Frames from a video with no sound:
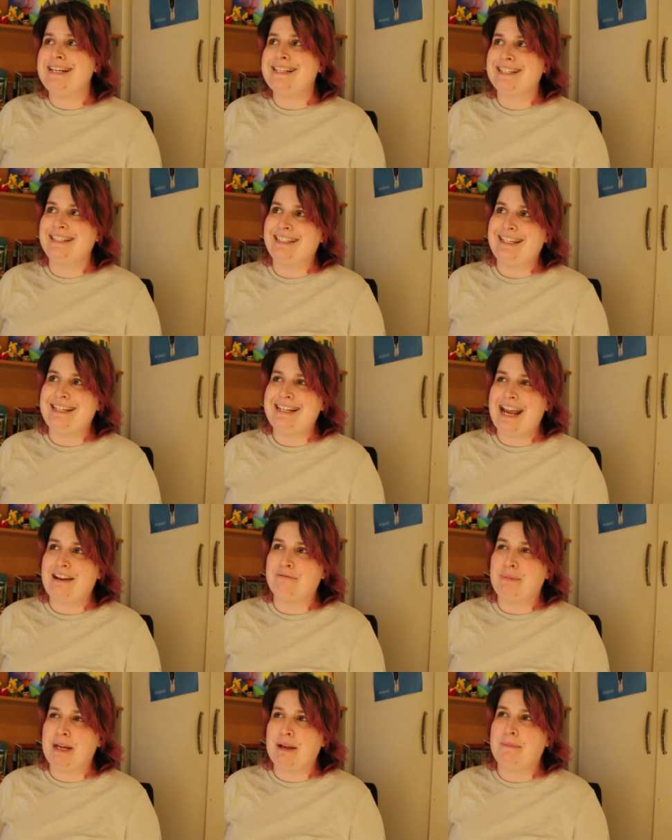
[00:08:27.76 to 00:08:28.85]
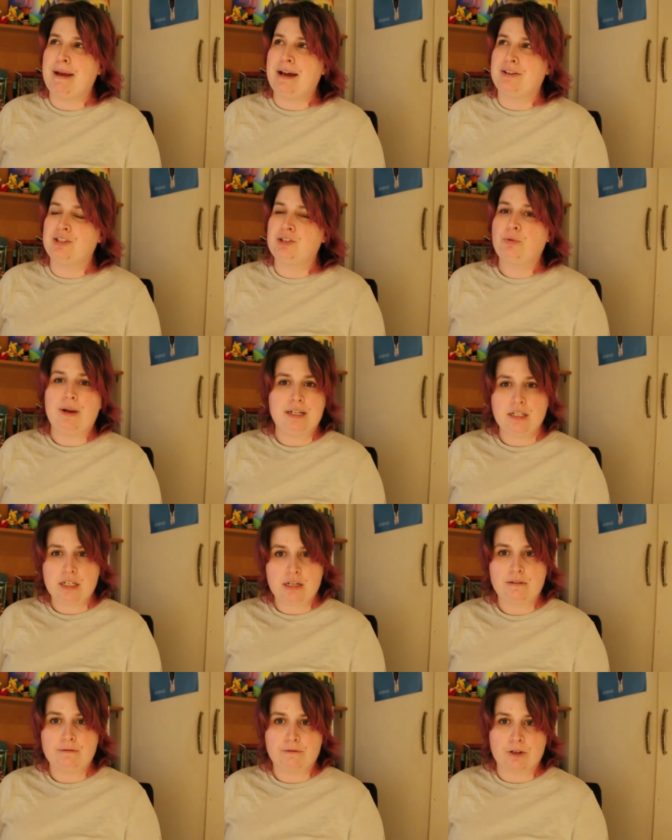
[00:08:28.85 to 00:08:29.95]
recently gave me about
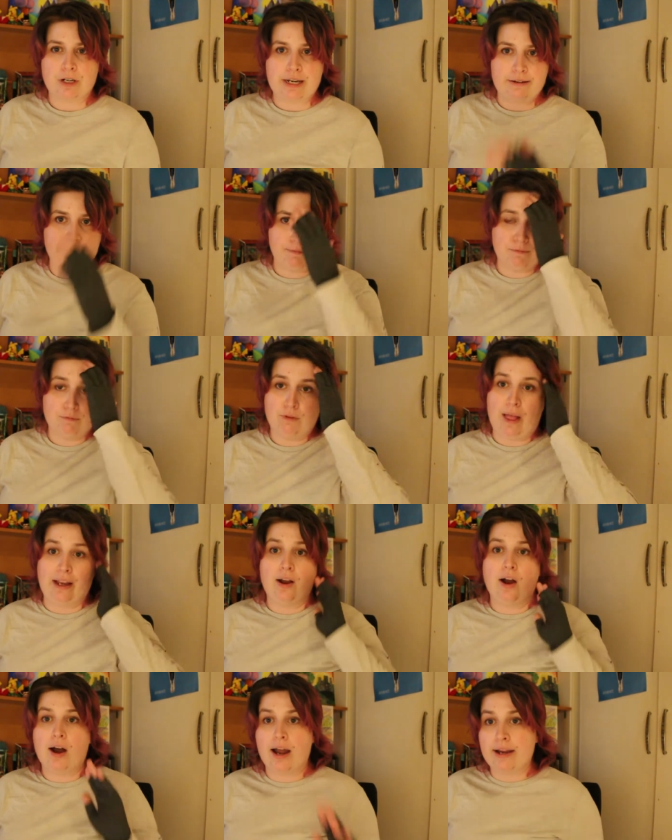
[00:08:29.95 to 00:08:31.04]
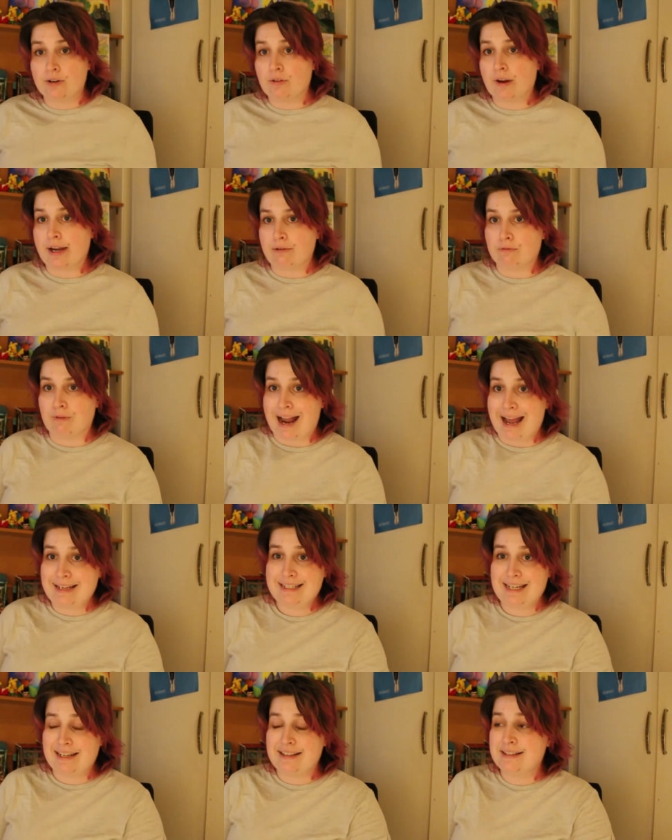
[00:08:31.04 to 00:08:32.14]
20 free, like, high grade RAT
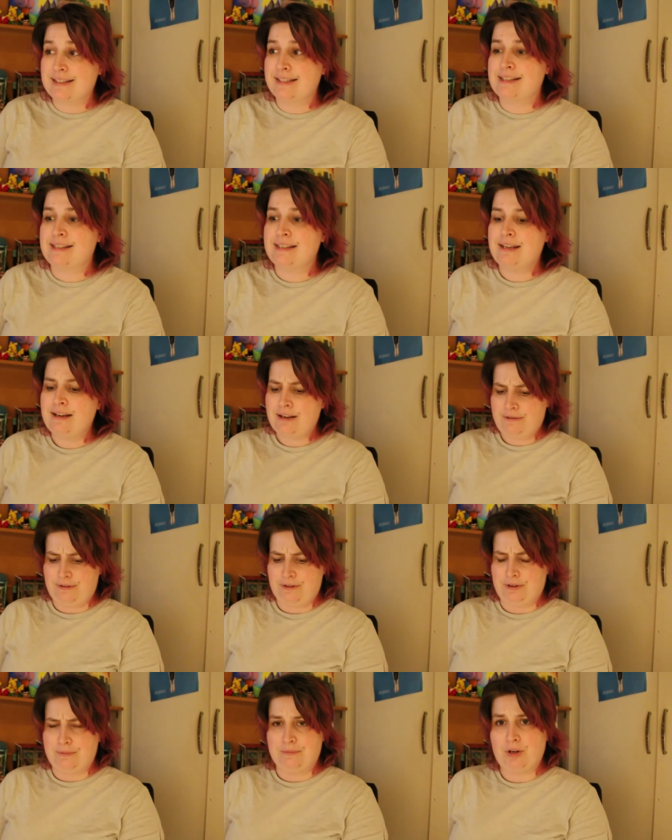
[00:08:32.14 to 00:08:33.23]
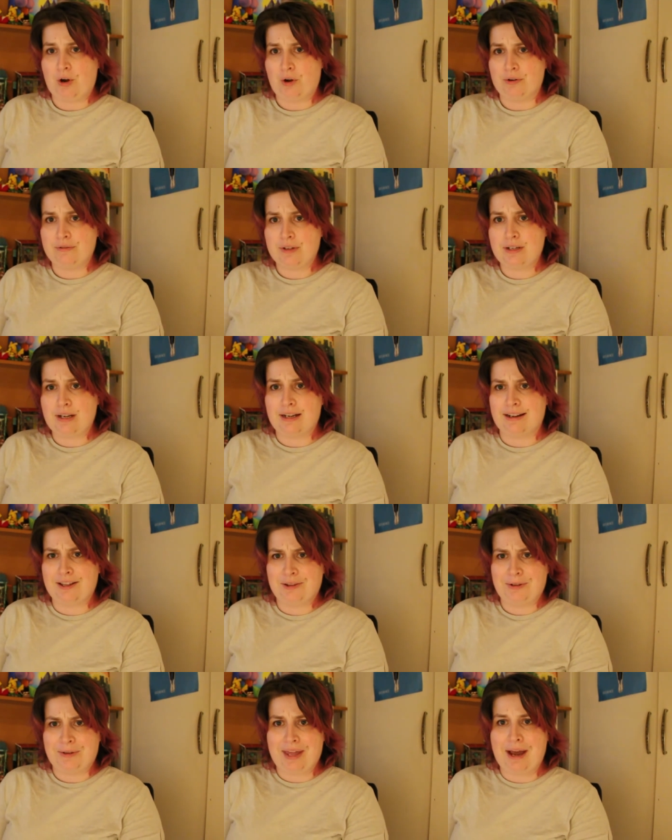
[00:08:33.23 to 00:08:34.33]
tests for COVID, and I
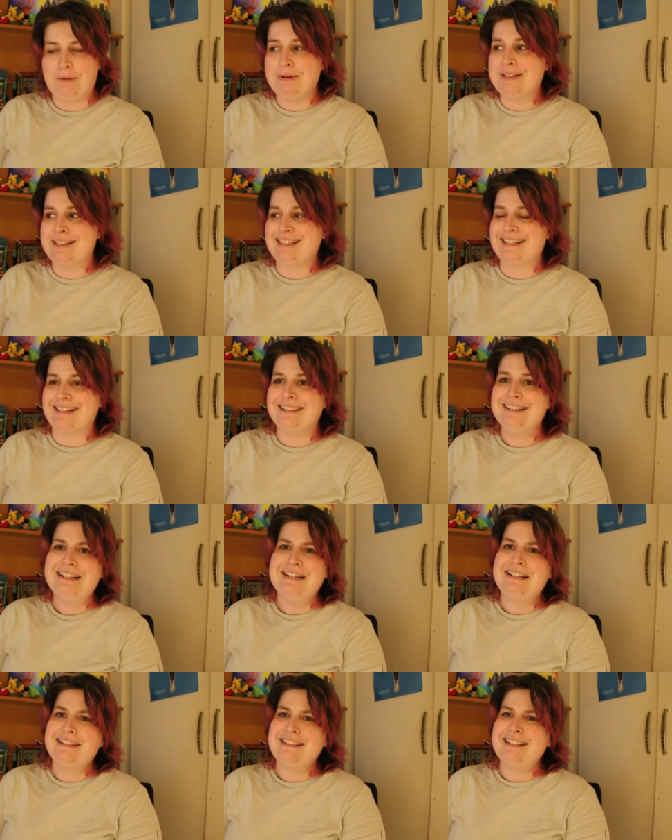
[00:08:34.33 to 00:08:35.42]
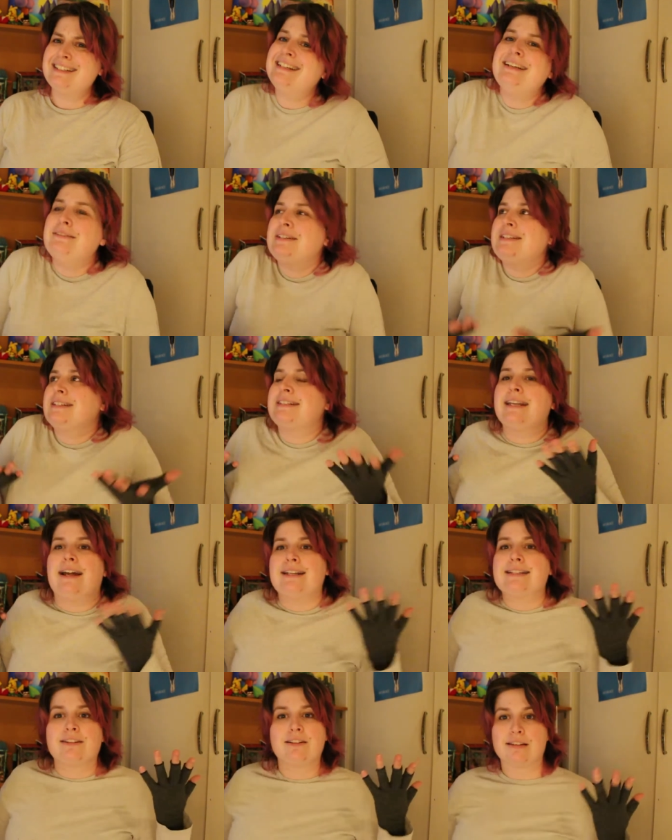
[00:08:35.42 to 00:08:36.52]
thought that was, uh, just, it was just a
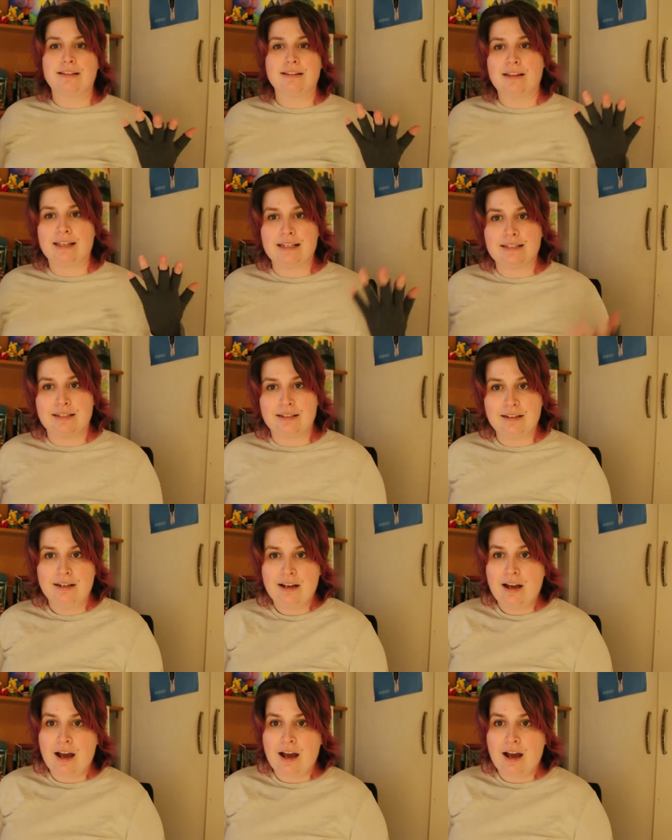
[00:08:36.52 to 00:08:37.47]
nice little thing that they did.